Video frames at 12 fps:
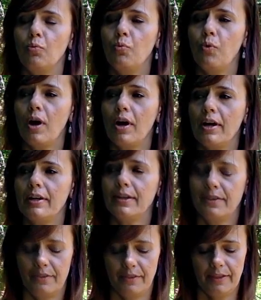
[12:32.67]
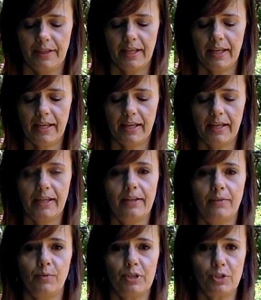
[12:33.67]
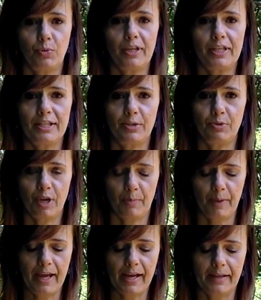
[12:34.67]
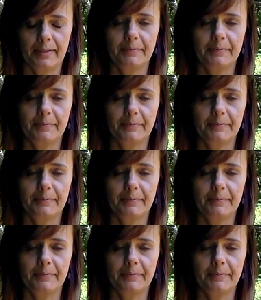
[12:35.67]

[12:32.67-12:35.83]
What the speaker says: would twin 2 come back?